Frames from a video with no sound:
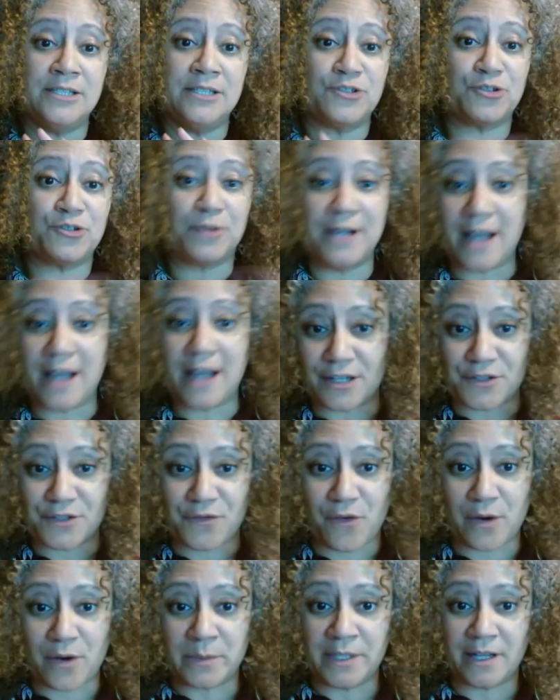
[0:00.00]
triage
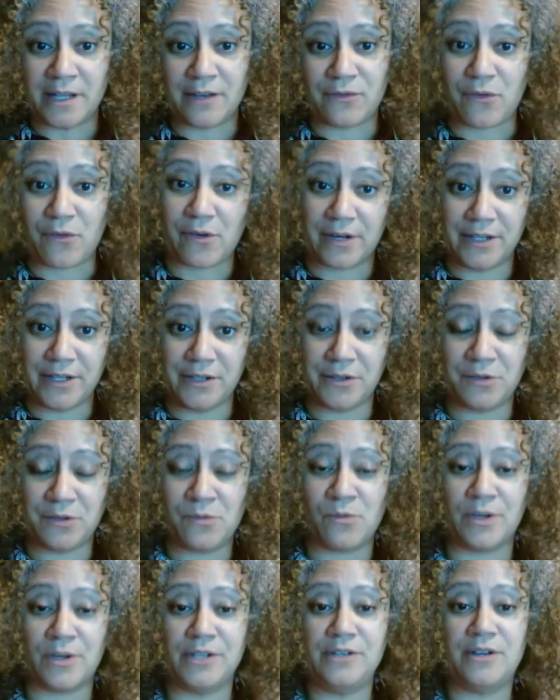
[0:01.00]
formula for
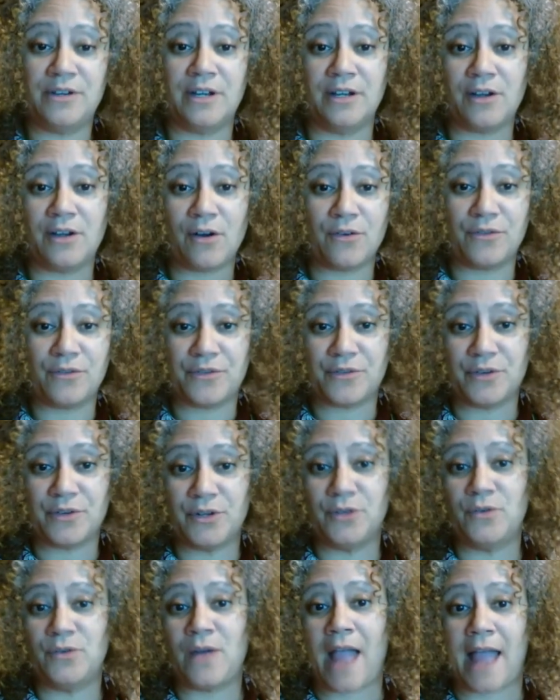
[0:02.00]
you where you can go
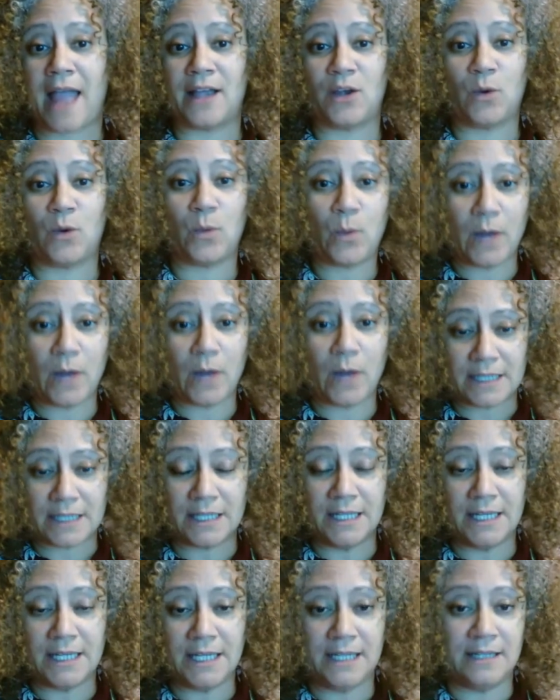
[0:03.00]
through and
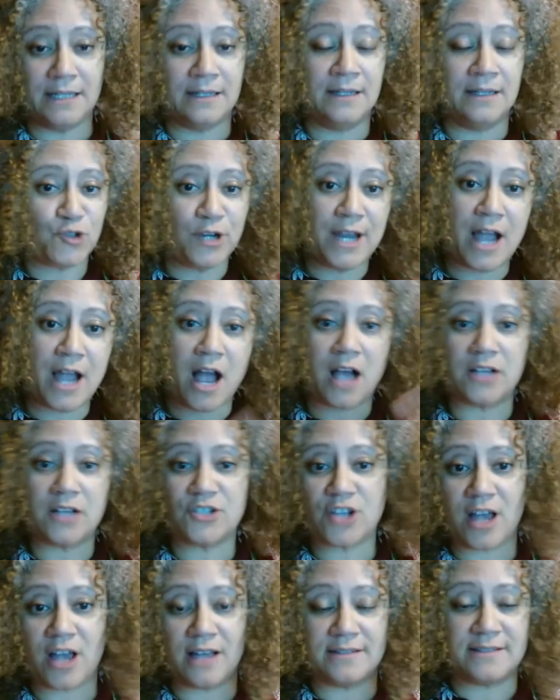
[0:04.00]
quickly
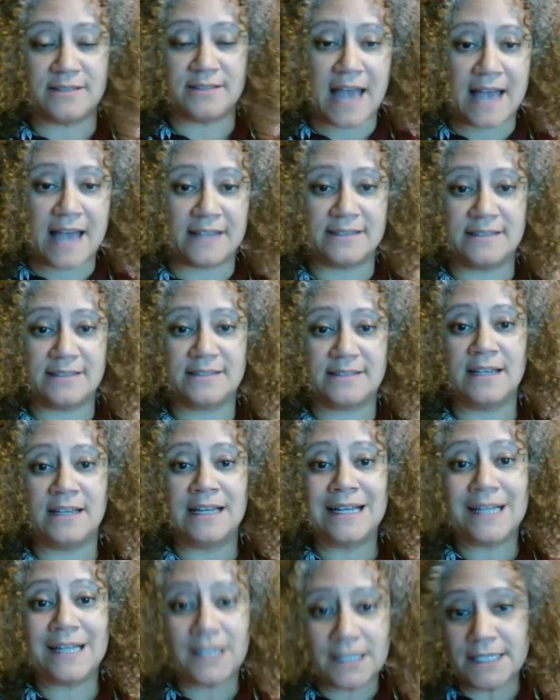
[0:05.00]
triage, assess,
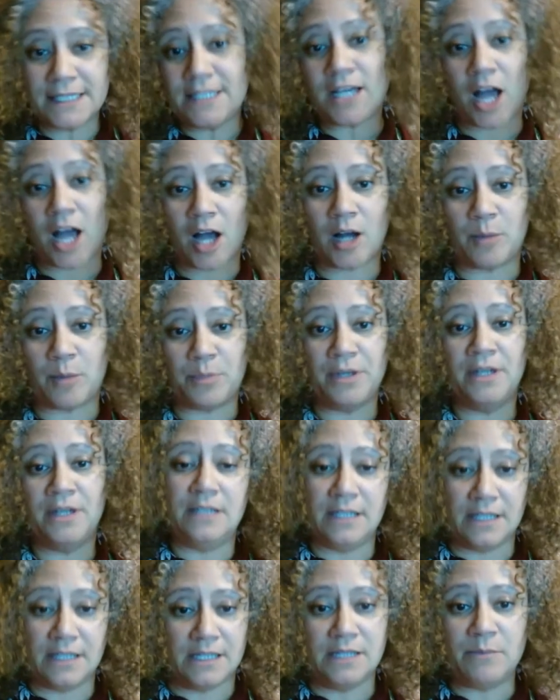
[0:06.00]
clean up
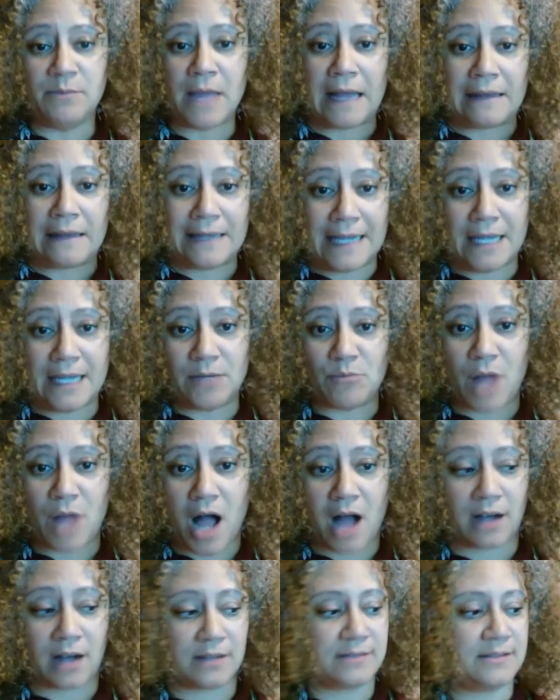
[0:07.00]
the email
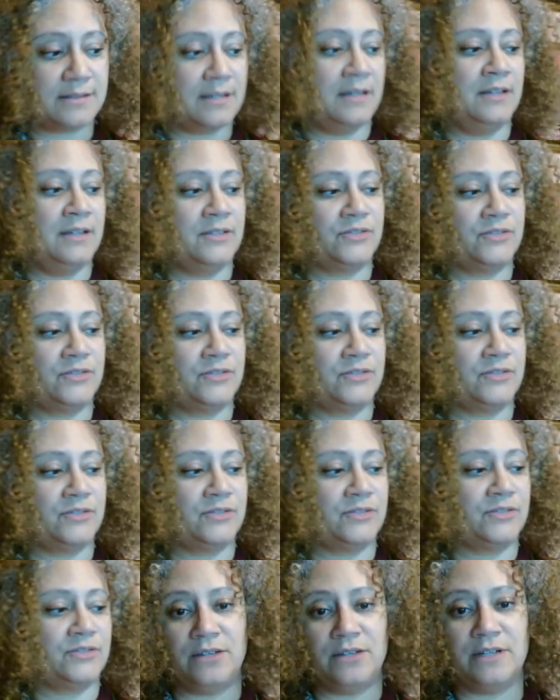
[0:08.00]
inbox so
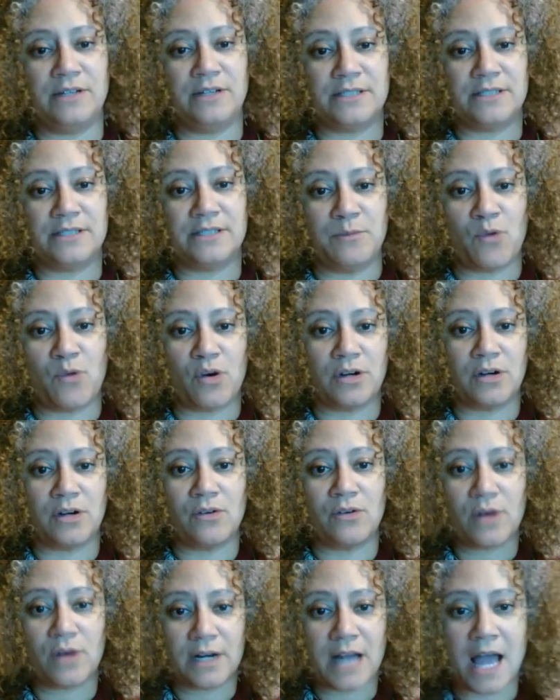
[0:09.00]
that way you can stay more
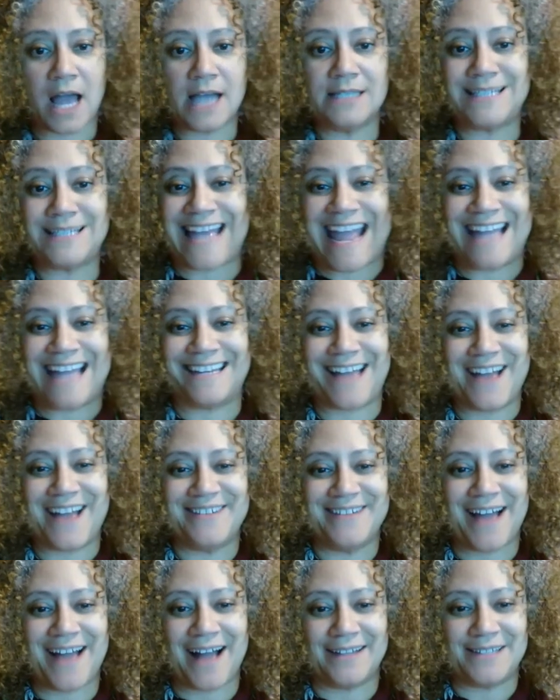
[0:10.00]
organized and
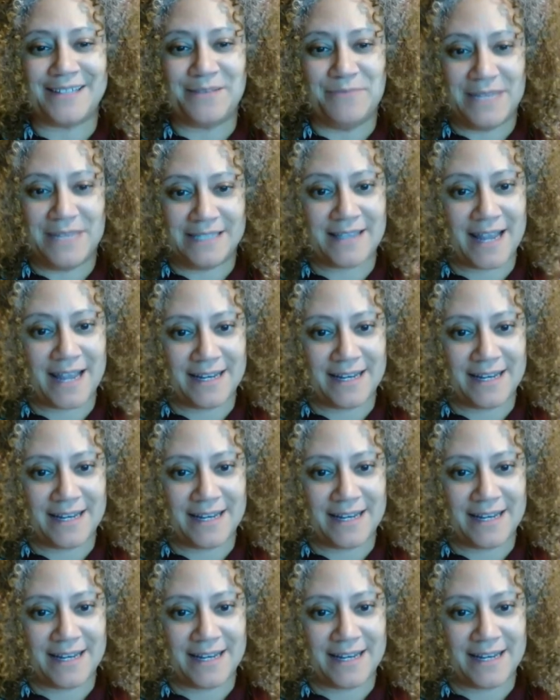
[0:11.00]
not miss